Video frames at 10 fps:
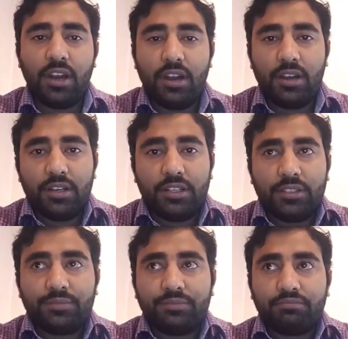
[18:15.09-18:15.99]
Uh,
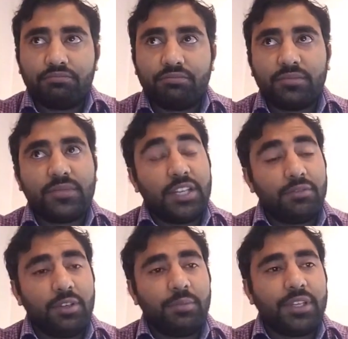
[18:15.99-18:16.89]
that
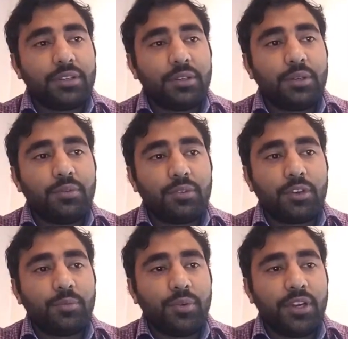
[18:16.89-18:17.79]
will be a good
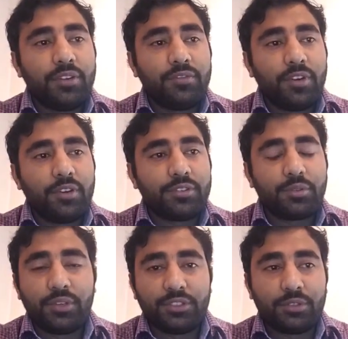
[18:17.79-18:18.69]
good point for
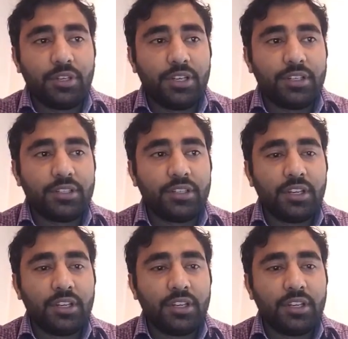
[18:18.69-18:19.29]
students to learn.